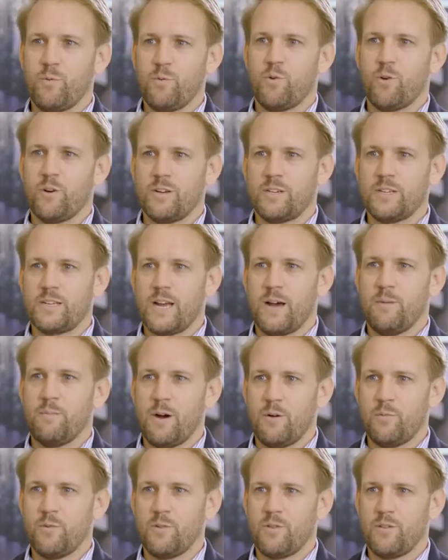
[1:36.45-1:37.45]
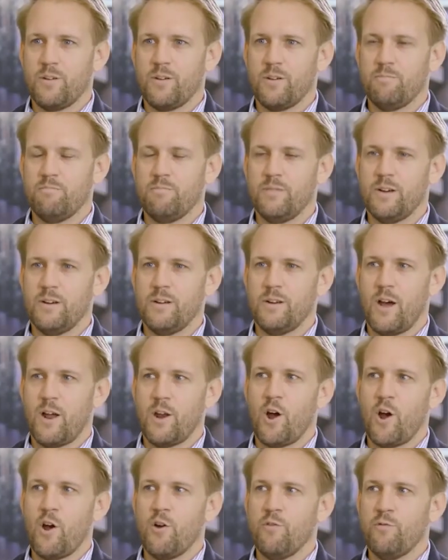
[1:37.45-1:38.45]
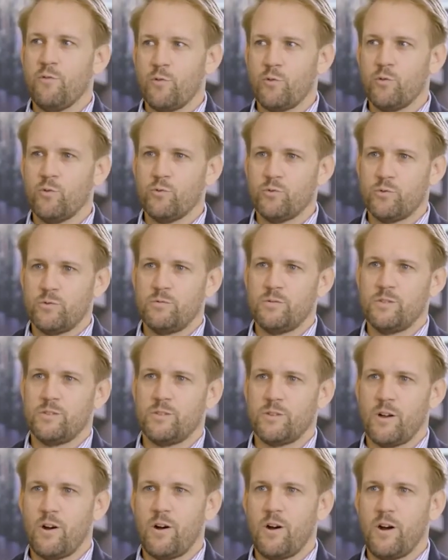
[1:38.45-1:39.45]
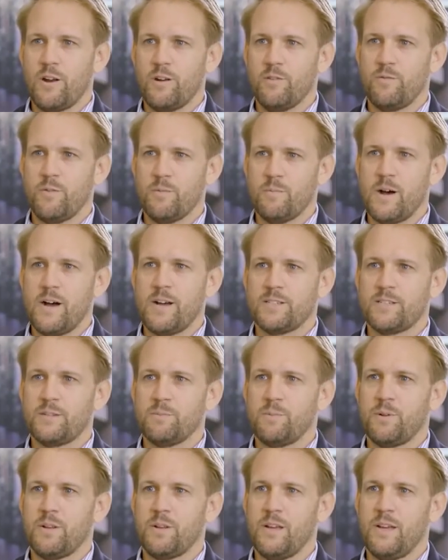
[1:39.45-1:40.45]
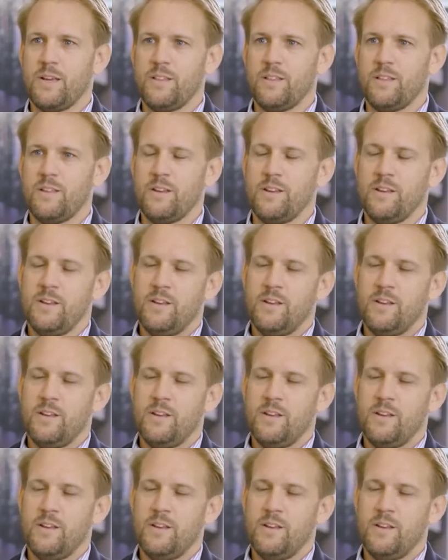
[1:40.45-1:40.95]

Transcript: We wanted to come up with a, a, an overall design of the master plan that